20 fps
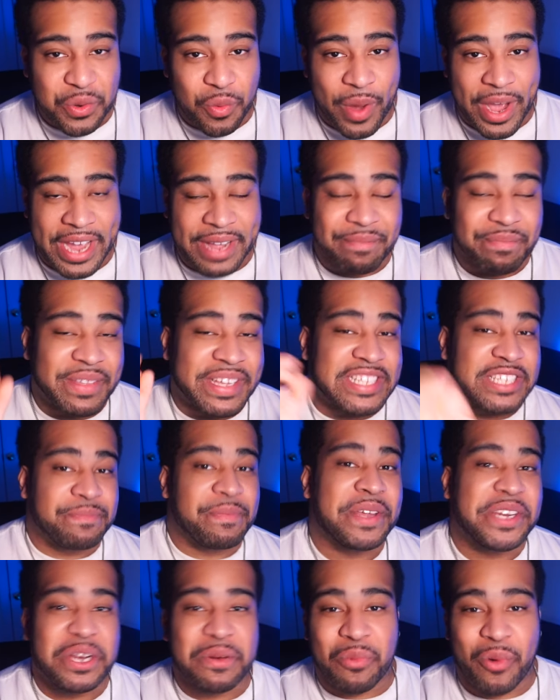way, it's
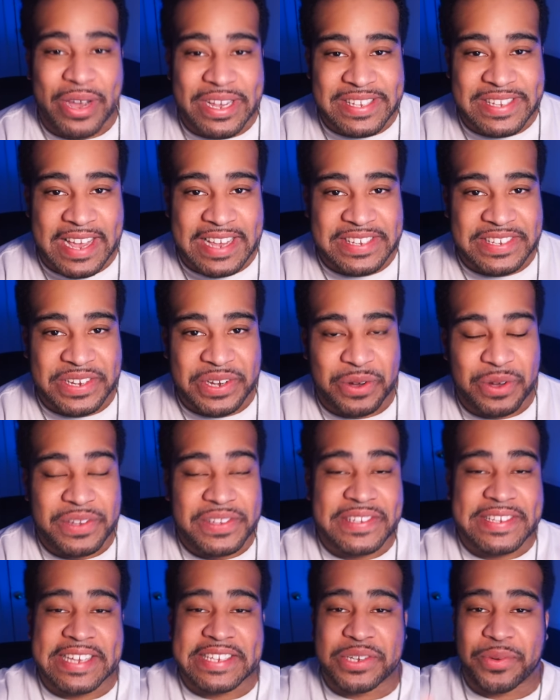been your boy Seso,
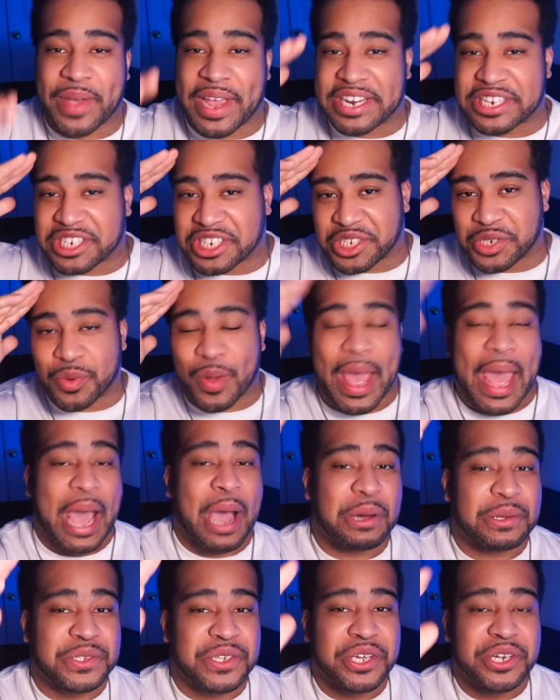Seso HQ
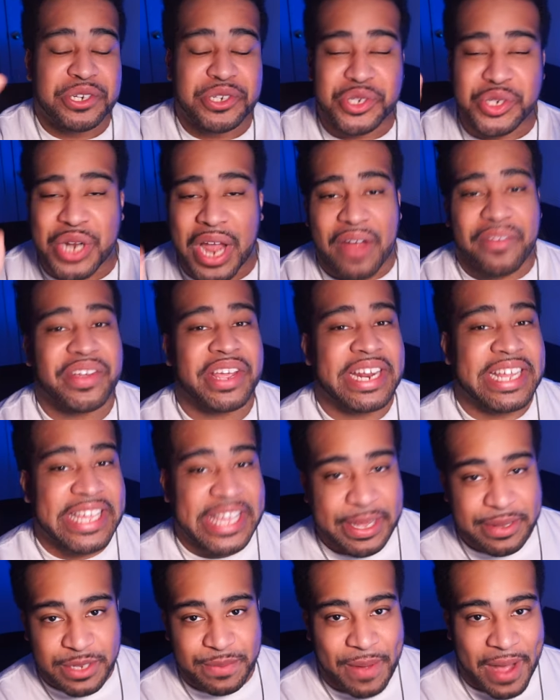out. Do not forget to
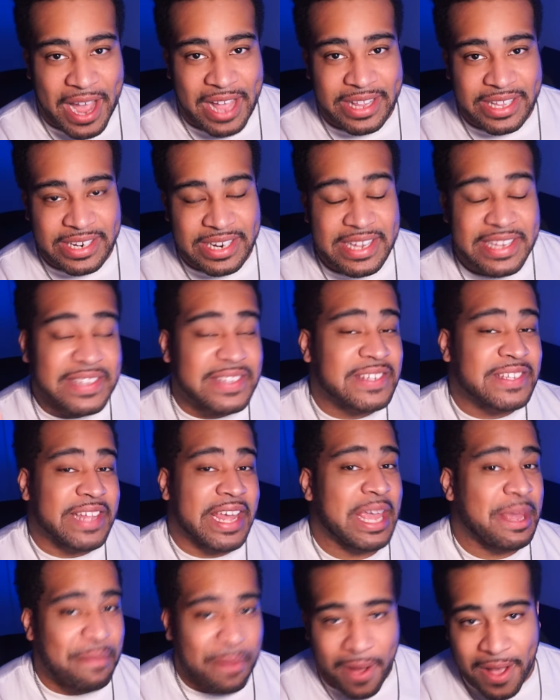keep smiling,
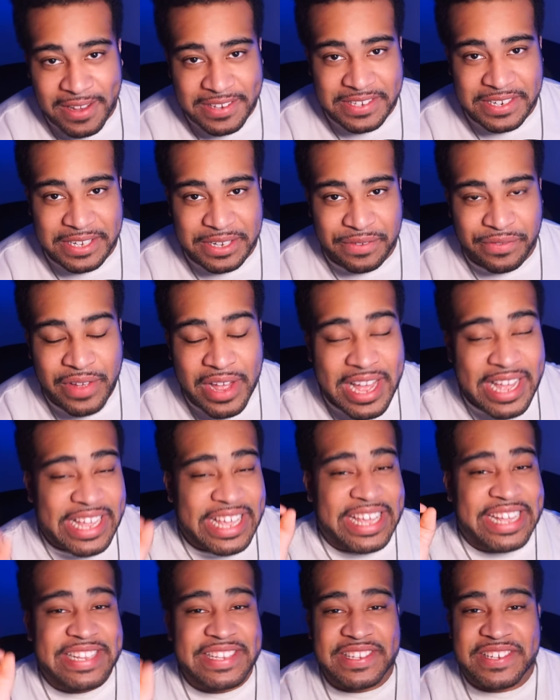stay positive,
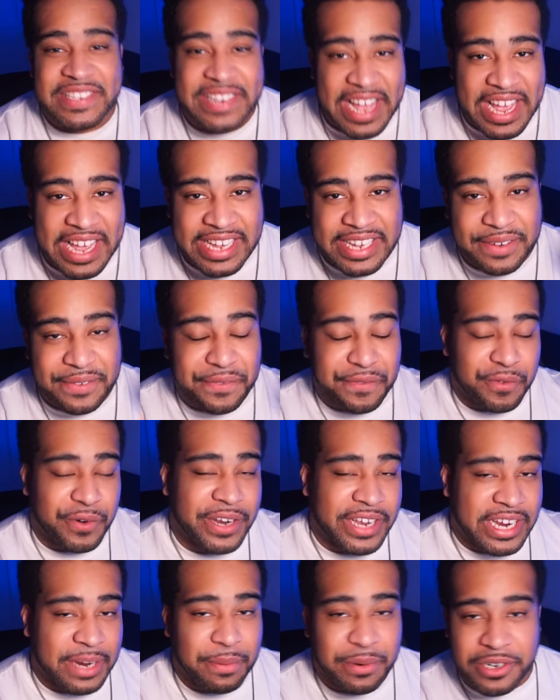and stay
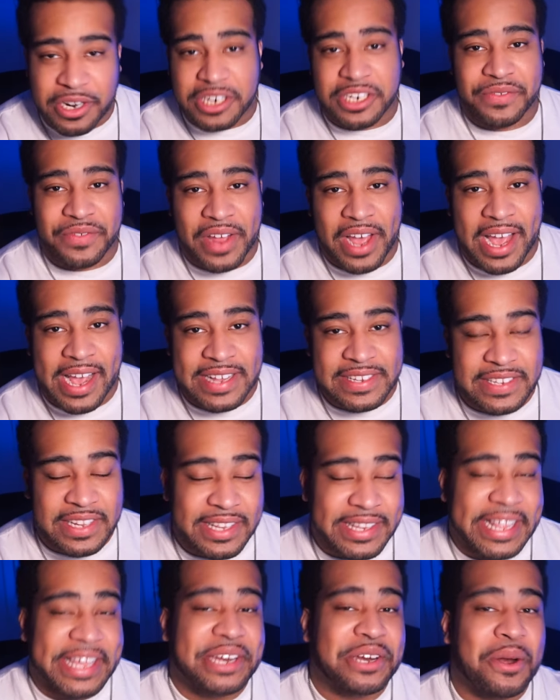freaking productive, guys.
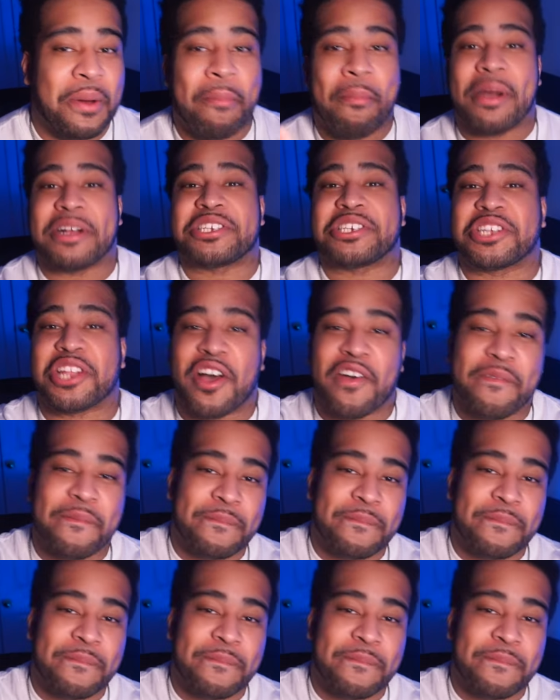Later, much love,